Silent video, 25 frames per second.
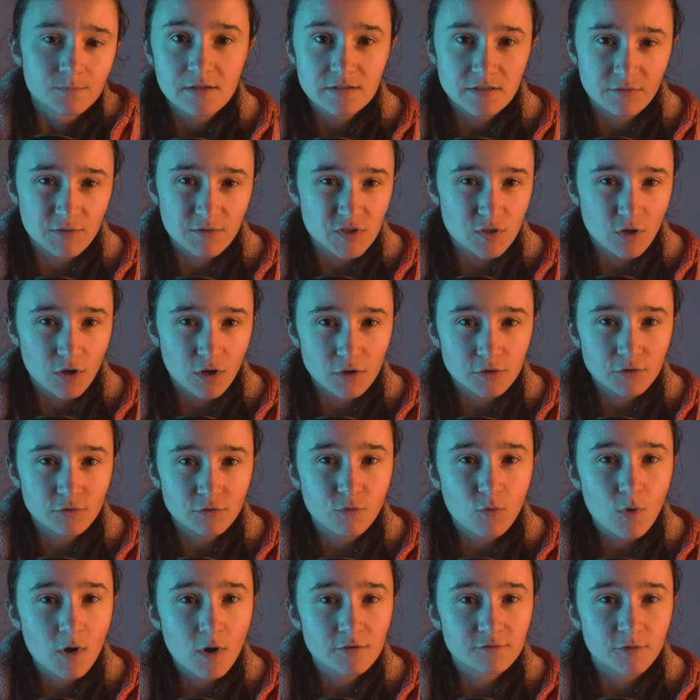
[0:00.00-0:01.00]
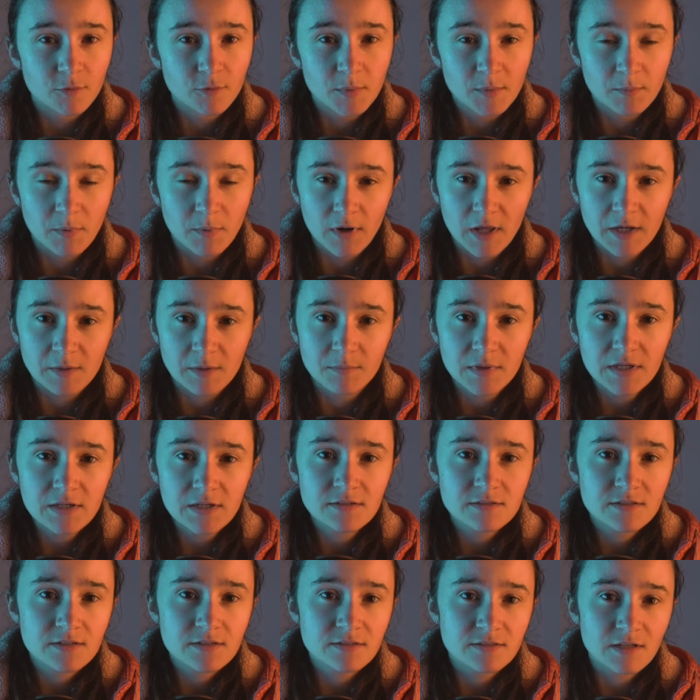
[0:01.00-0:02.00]
There is a lot of work for people like me
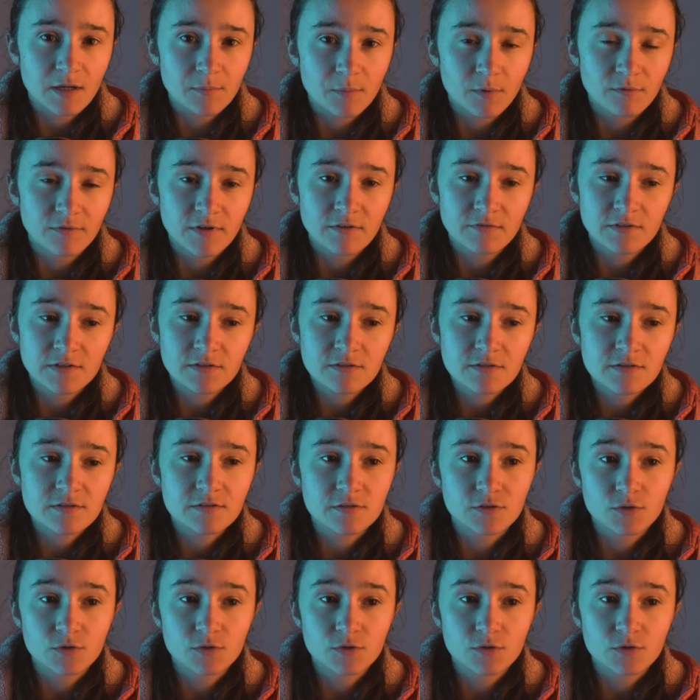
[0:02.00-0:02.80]
in this type of event.